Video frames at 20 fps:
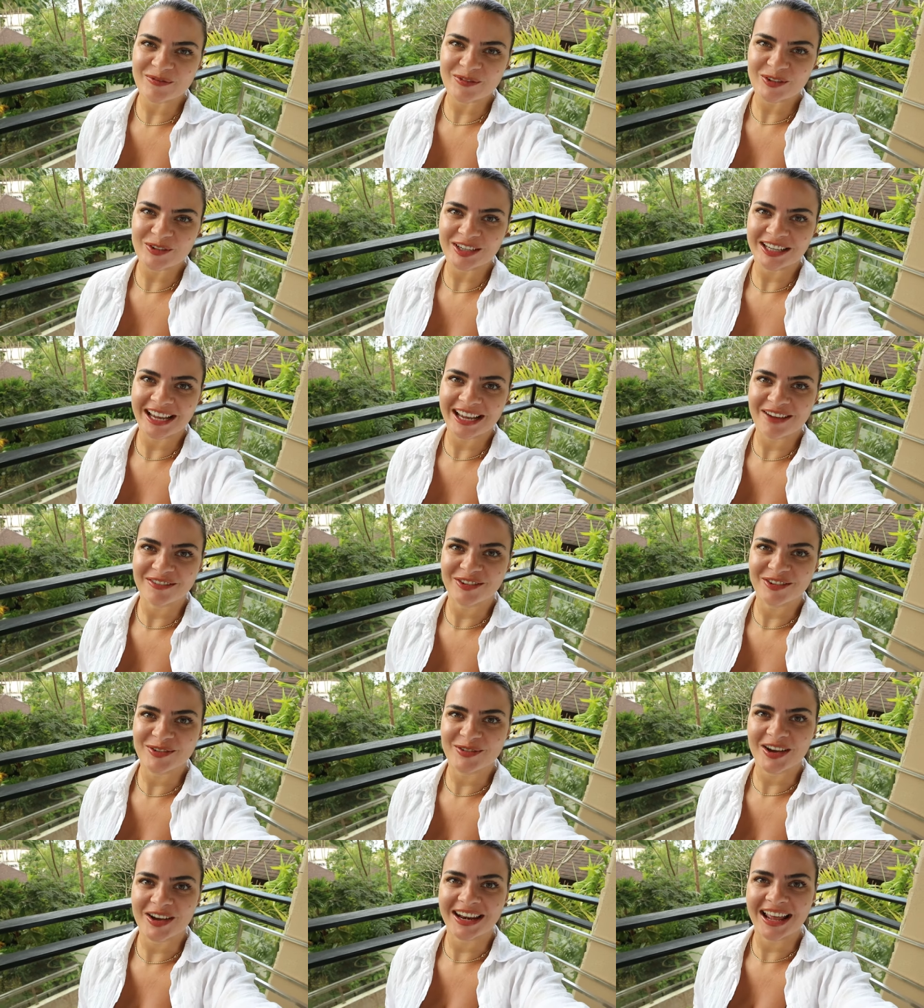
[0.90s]
morning
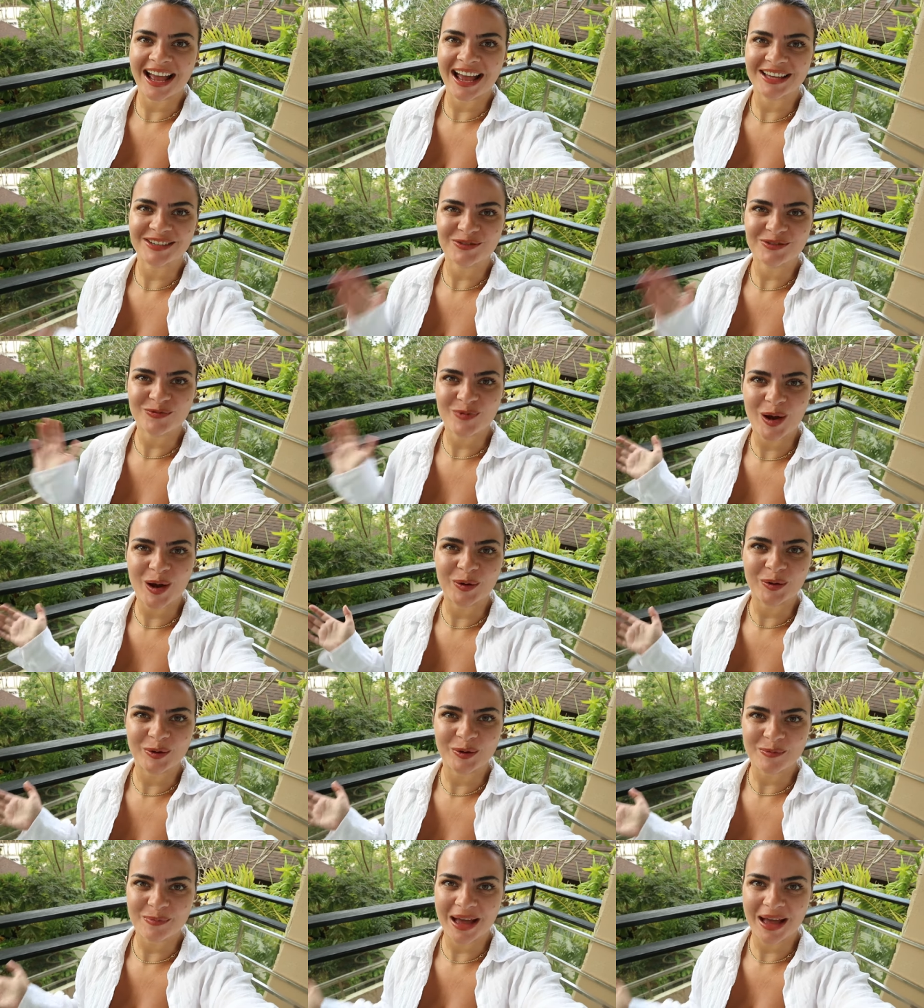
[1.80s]
everyone and
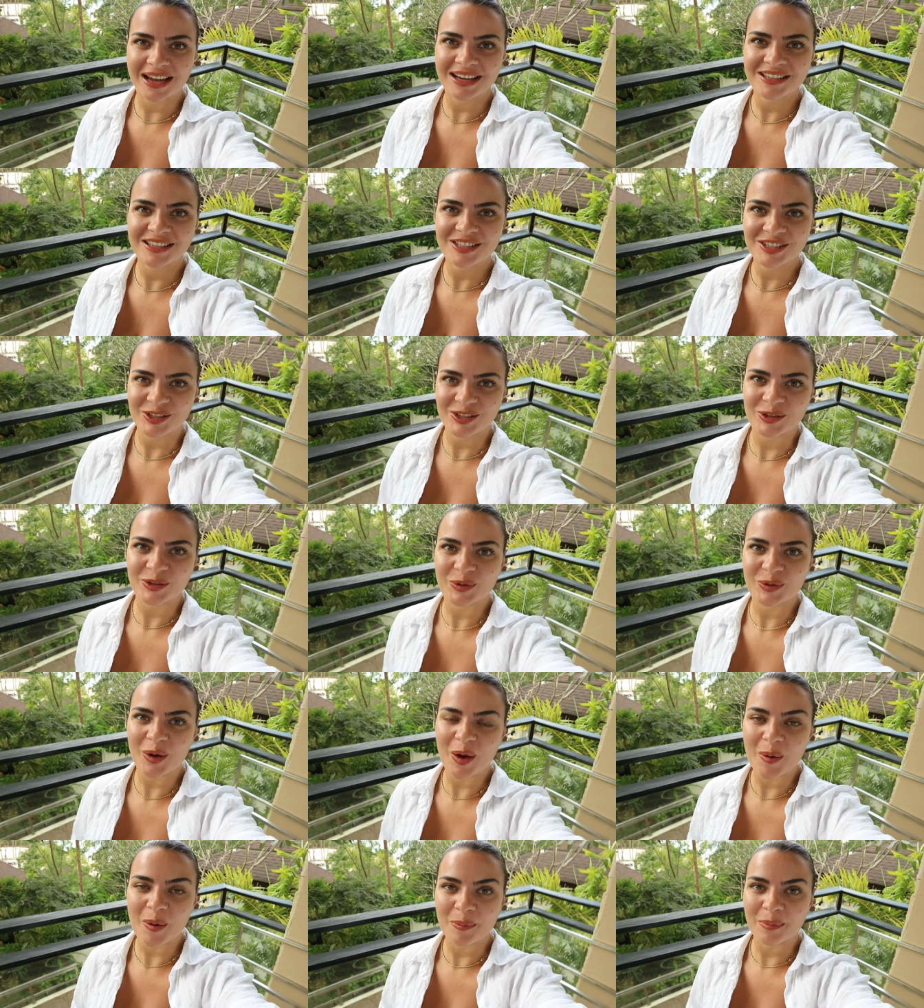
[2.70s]
welcome back
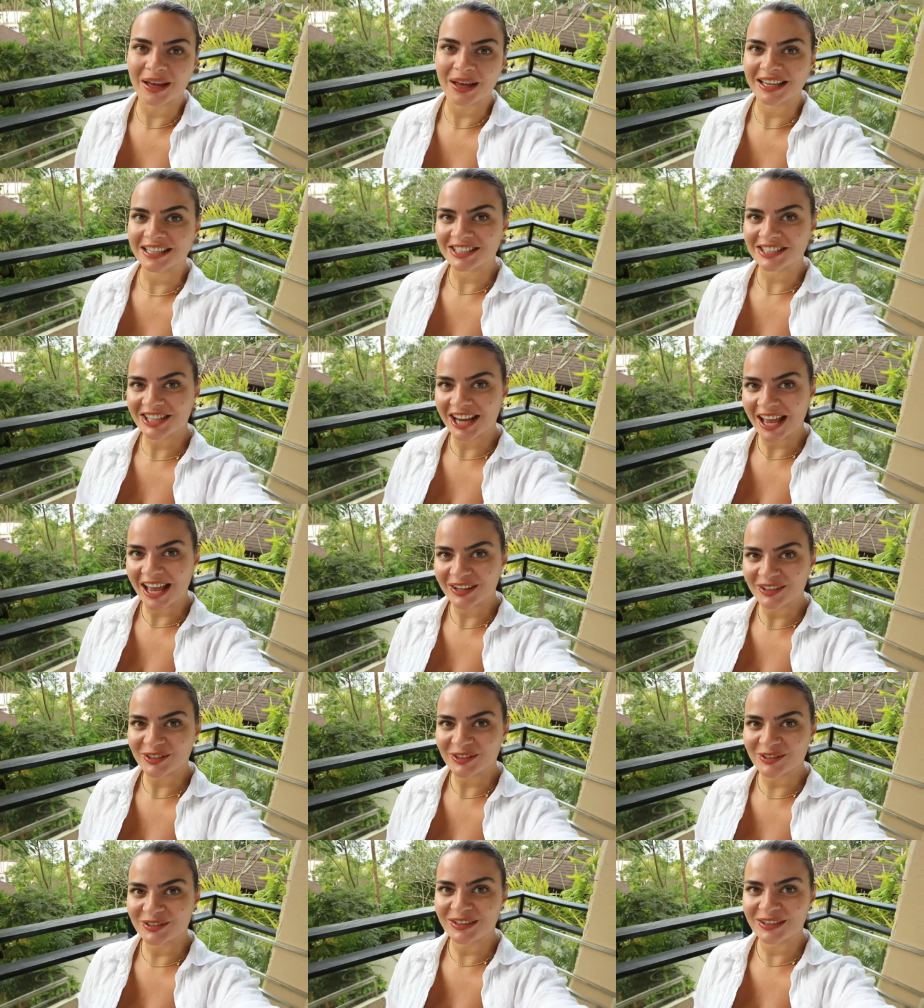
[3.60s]
to my
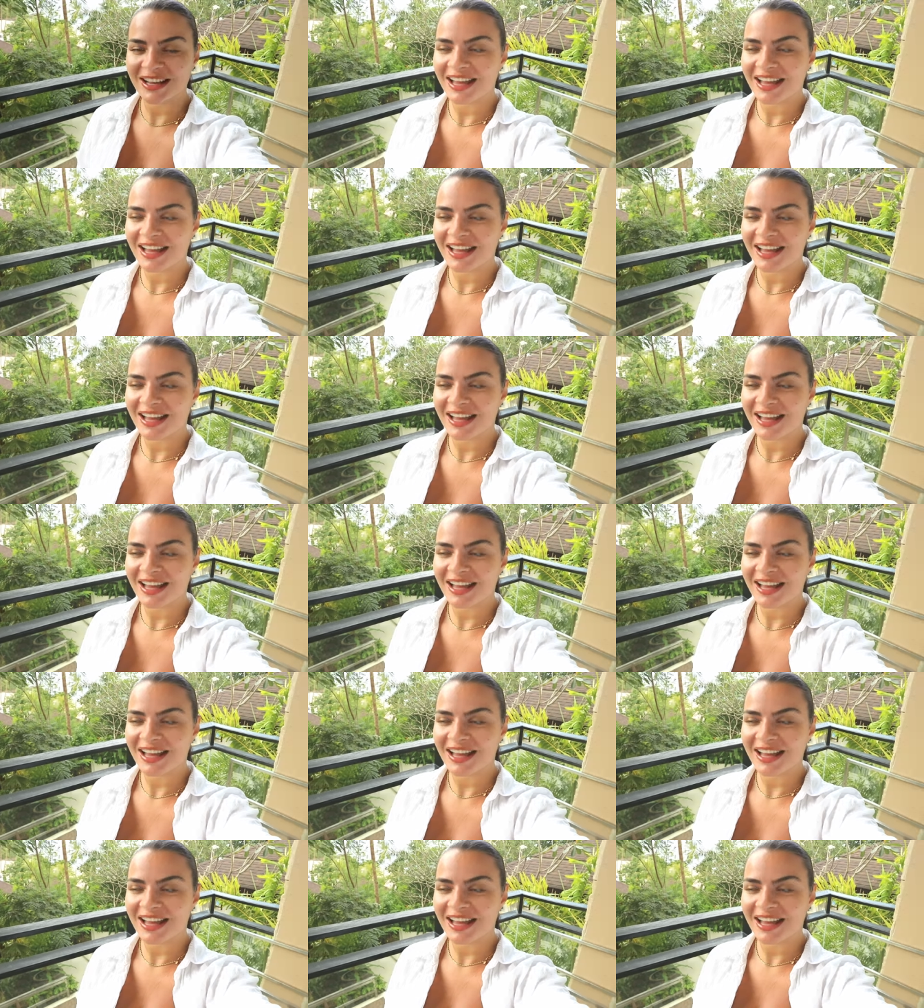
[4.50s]
channel